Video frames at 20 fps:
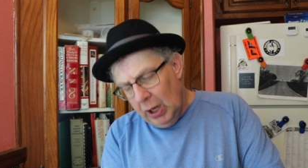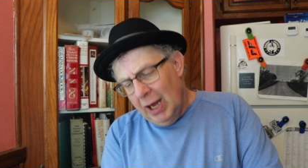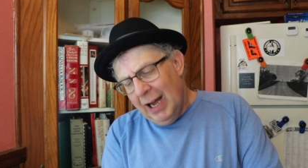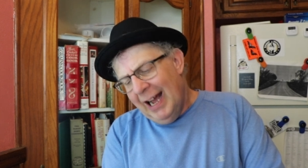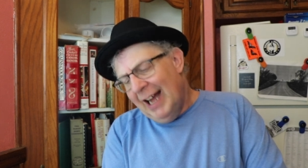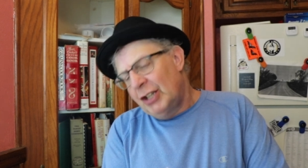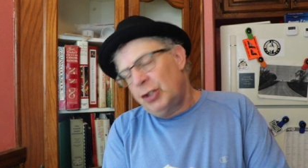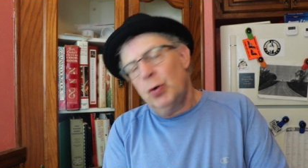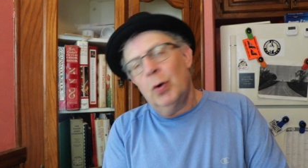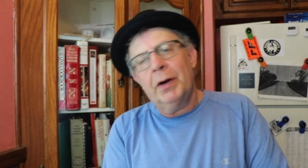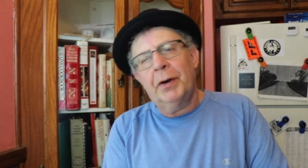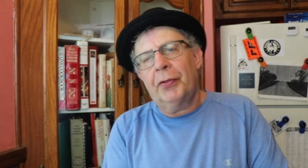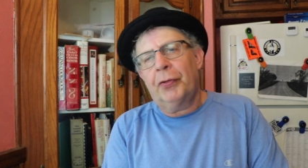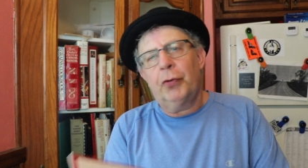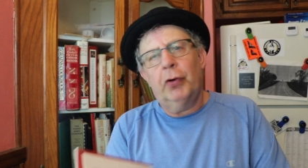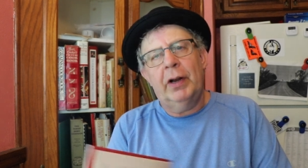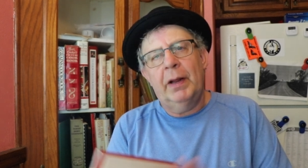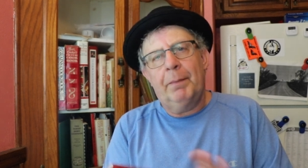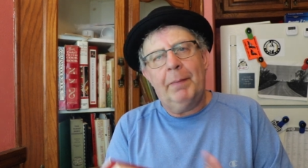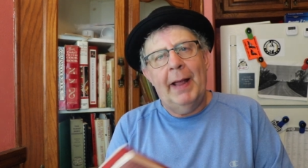At
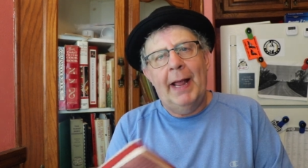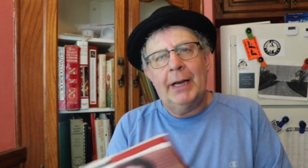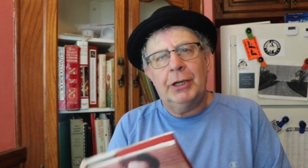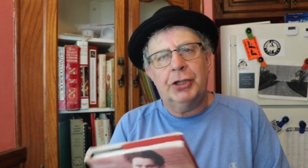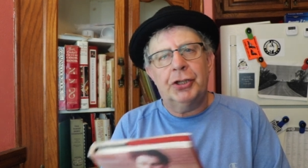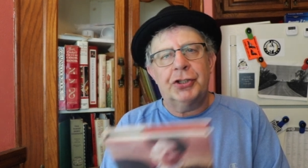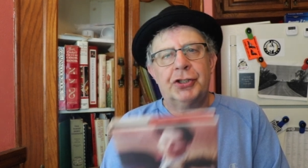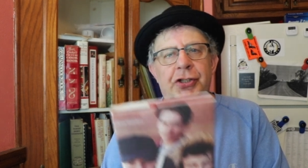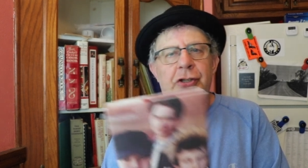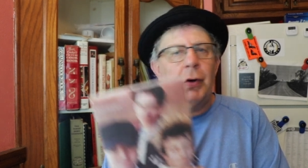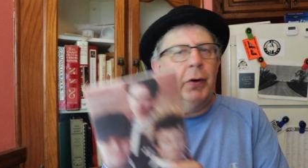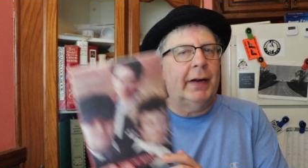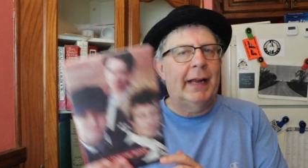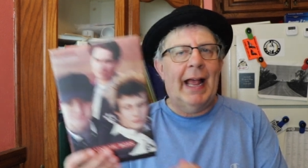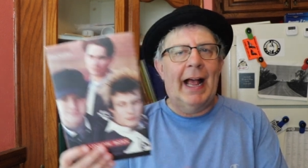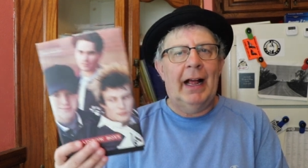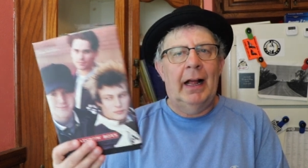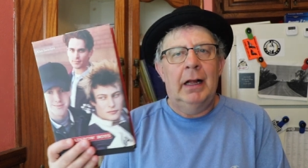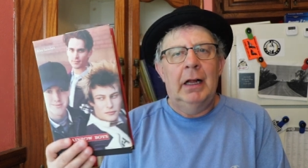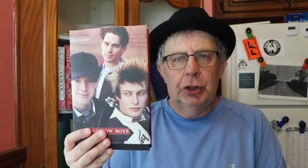230 pages. So
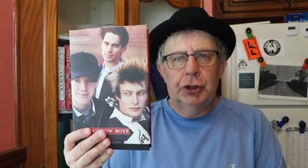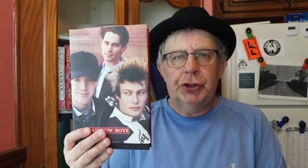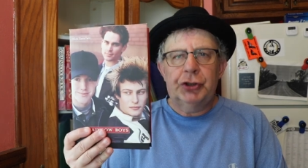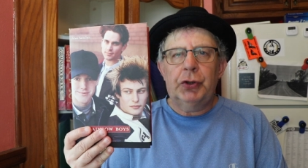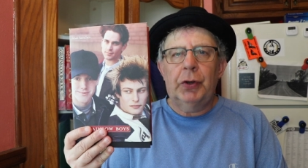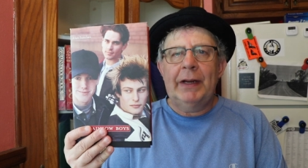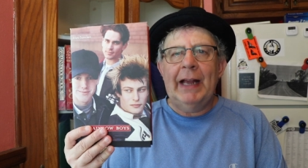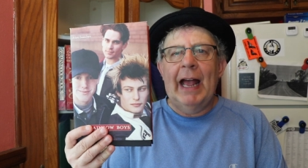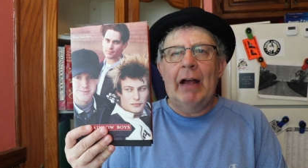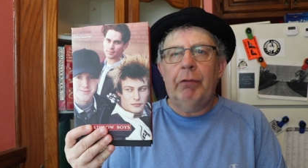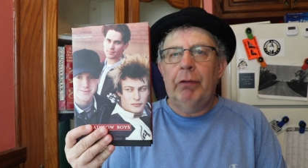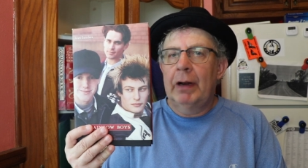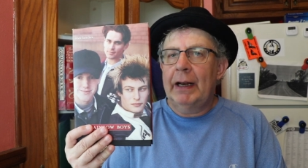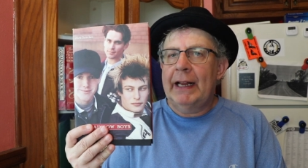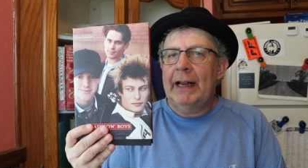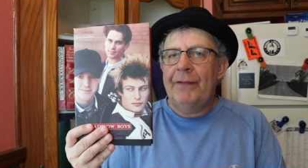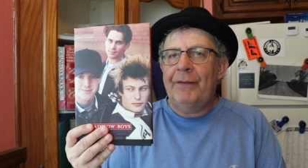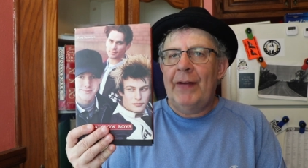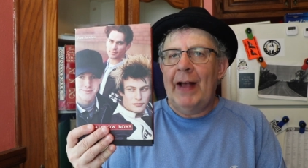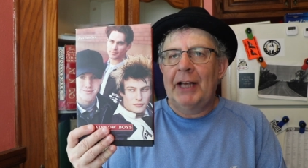yeah,
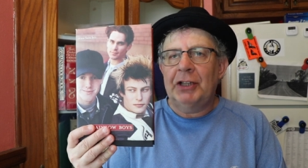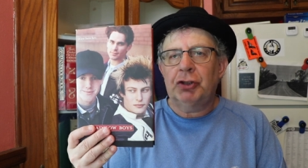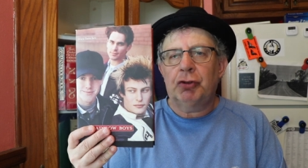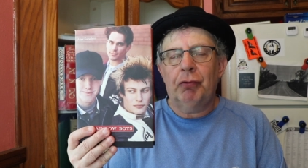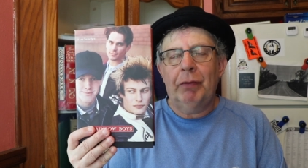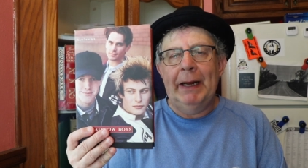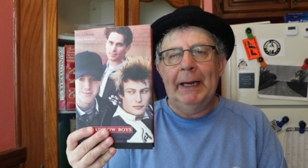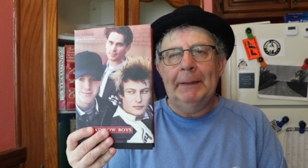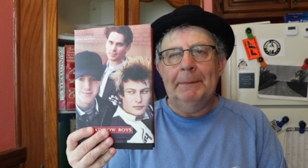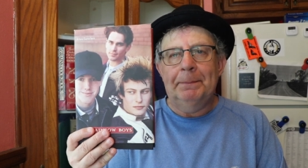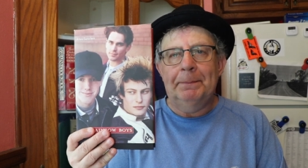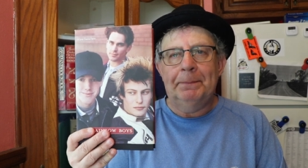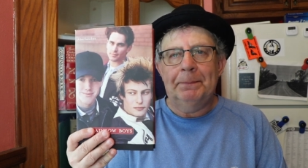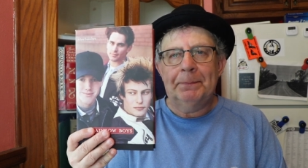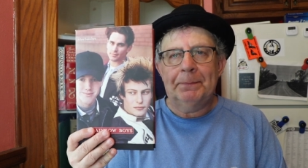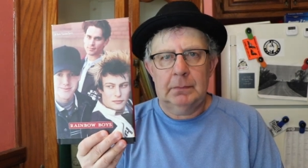really a fast read.